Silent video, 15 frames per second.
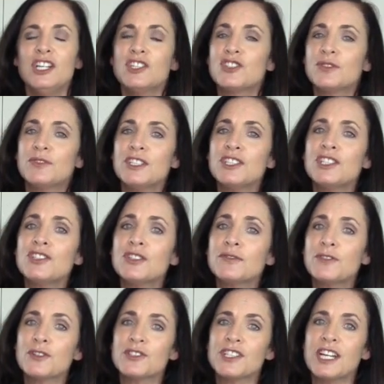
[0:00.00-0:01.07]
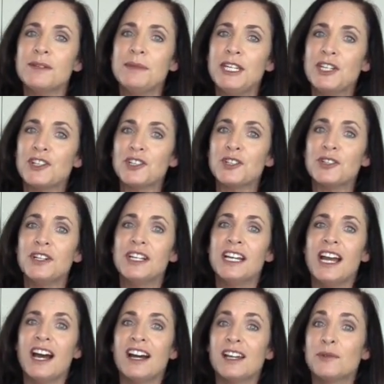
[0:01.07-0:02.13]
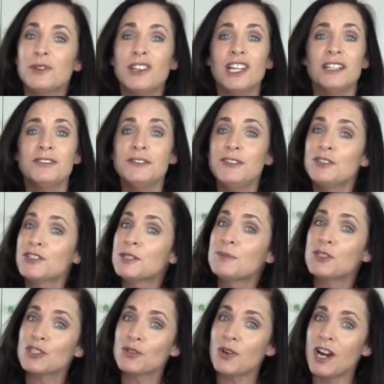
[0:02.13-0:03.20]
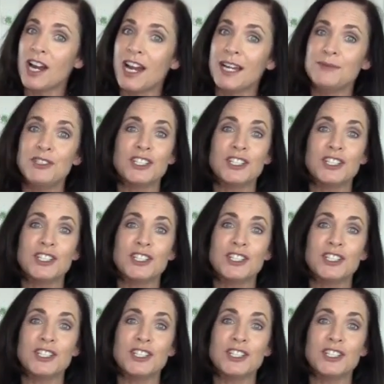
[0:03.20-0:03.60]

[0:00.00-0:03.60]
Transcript: So if this is your first time here, I would love if you subscribed.